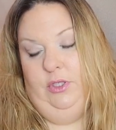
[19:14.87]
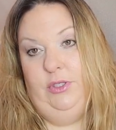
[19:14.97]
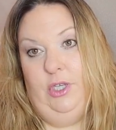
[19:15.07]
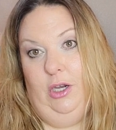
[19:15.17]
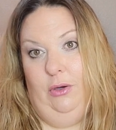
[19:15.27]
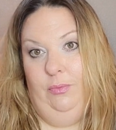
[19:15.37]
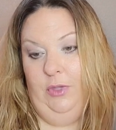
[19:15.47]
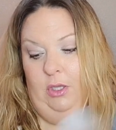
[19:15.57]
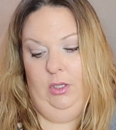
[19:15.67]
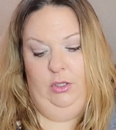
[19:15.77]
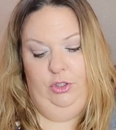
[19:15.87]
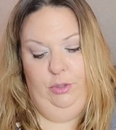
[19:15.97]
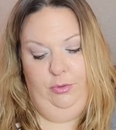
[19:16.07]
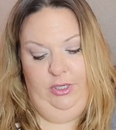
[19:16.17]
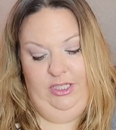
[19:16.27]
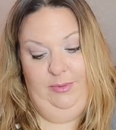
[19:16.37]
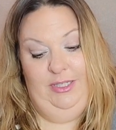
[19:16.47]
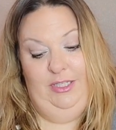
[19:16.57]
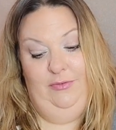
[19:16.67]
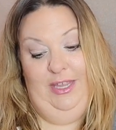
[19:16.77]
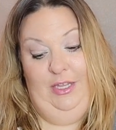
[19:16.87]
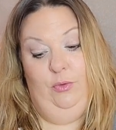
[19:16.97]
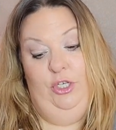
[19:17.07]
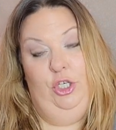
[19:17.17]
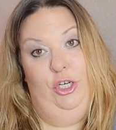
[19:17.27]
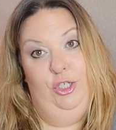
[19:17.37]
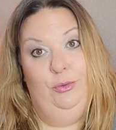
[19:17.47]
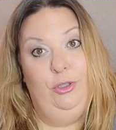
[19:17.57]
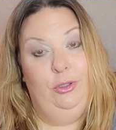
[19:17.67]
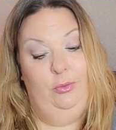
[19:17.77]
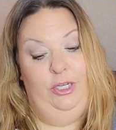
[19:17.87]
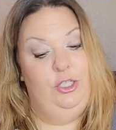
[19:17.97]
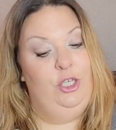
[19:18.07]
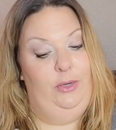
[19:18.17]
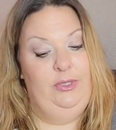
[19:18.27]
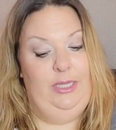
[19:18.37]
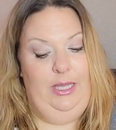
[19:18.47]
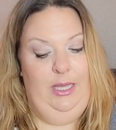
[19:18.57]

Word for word: so super inexpensive and rechargeable, which I was like,